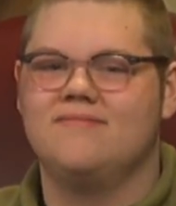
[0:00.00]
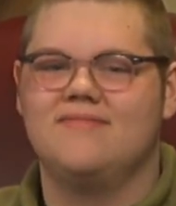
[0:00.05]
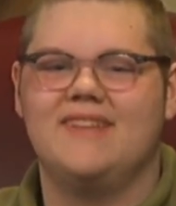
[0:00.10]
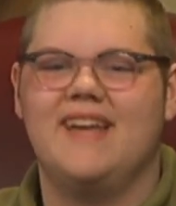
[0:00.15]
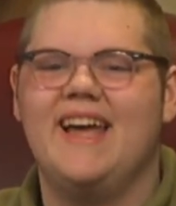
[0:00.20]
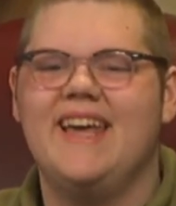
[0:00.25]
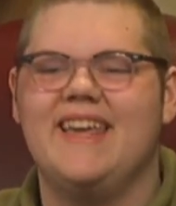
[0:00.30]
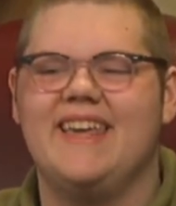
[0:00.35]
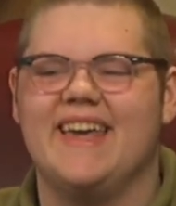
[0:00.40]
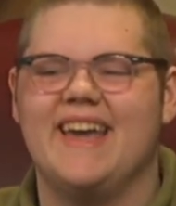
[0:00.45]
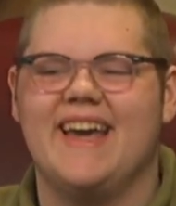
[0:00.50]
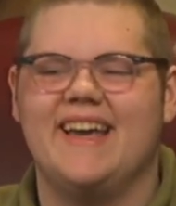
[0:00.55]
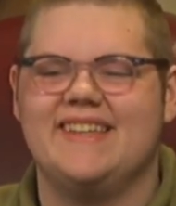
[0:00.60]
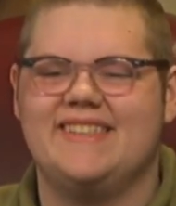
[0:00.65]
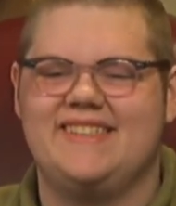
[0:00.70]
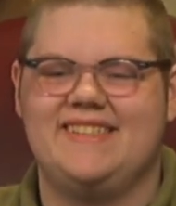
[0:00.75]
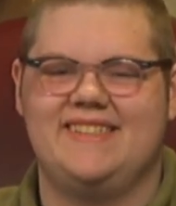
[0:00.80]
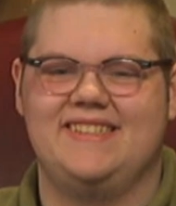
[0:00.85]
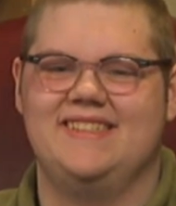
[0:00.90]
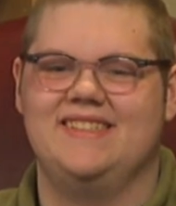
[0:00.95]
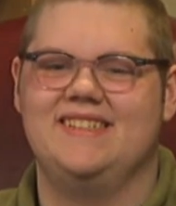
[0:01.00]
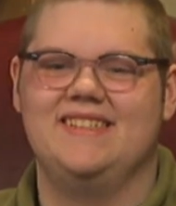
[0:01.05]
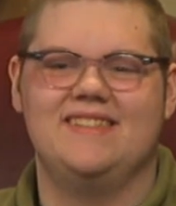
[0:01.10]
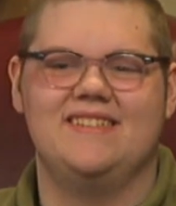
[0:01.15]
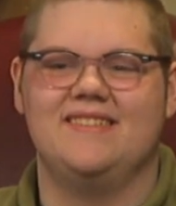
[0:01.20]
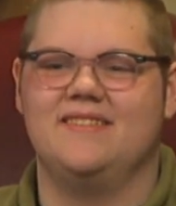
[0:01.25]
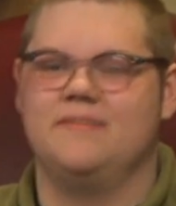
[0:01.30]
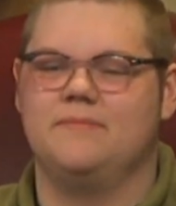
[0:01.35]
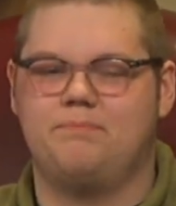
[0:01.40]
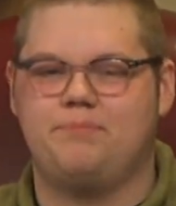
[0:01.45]
I guess.
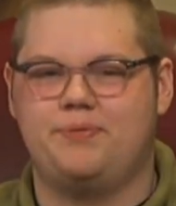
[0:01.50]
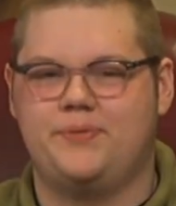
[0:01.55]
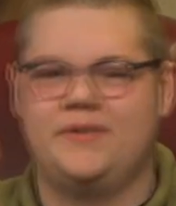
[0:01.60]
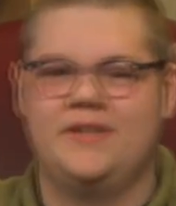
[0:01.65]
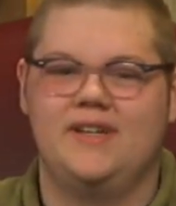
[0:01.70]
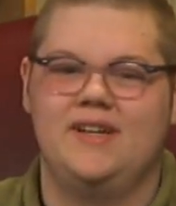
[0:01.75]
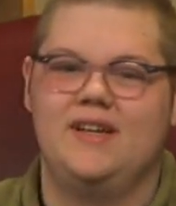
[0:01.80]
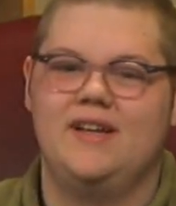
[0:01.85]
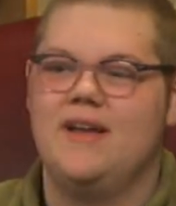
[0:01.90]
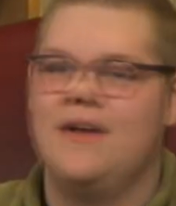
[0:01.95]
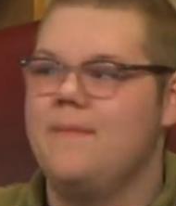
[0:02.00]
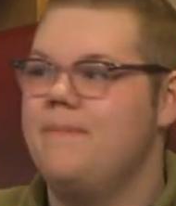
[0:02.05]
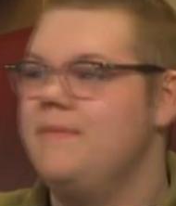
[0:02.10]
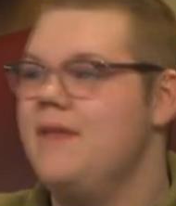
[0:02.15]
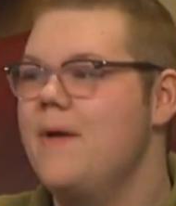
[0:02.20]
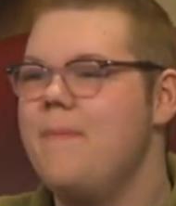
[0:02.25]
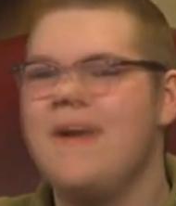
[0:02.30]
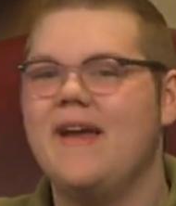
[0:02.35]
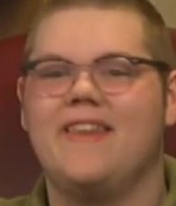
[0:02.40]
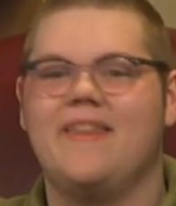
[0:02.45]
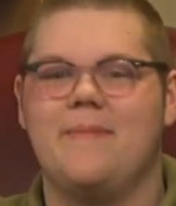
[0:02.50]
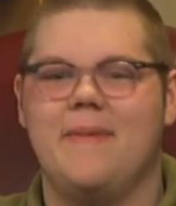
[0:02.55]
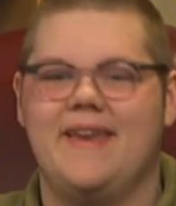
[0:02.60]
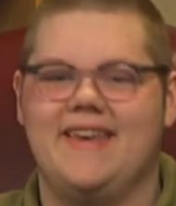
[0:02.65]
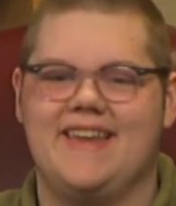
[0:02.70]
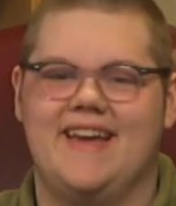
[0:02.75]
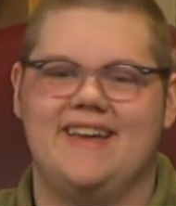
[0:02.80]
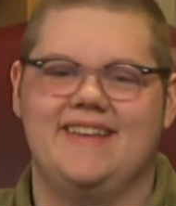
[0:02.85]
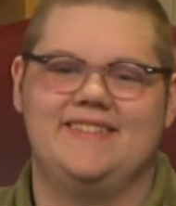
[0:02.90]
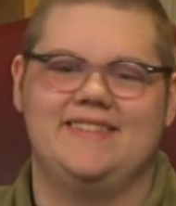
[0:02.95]
Pfft. Now back to the main
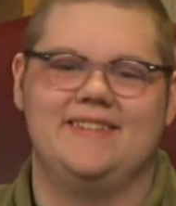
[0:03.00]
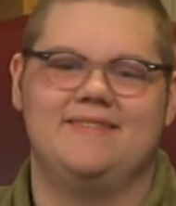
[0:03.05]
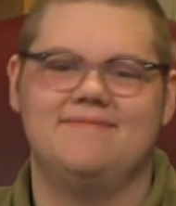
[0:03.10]
desk.